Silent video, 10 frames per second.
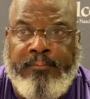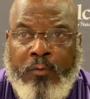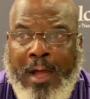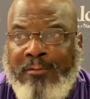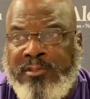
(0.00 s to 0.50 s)

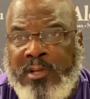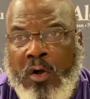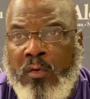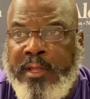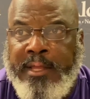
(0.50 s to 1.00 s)
While he was
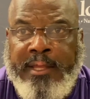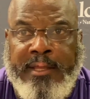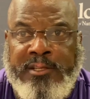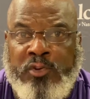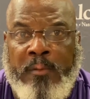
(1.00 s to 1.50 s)
gone,
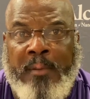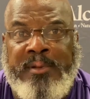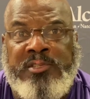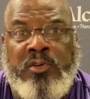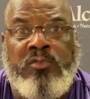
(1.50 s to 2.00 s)
he shortened up
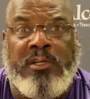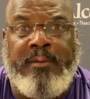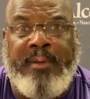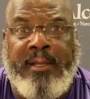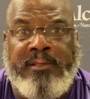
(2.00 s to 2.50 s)
his tools a little
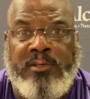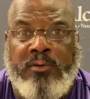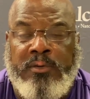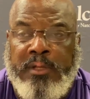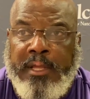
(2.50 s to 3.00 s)
bit.
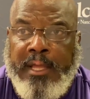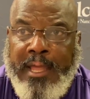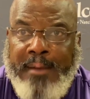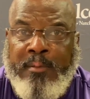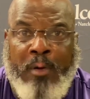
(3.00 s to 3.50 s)
So he's
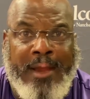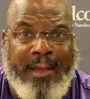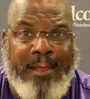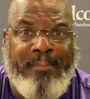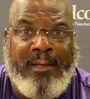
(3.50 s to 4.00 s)
able to bring
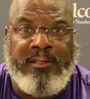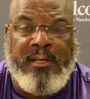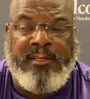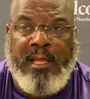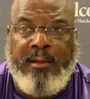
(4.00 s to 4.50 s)
that back to
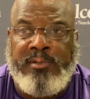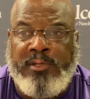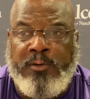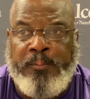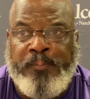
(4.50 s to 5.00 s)
the table.
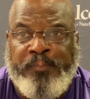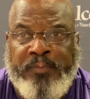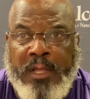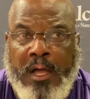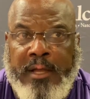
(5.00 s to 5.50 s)
So
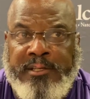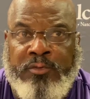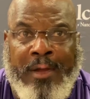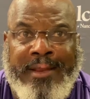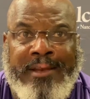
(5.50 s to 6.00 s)
he's a great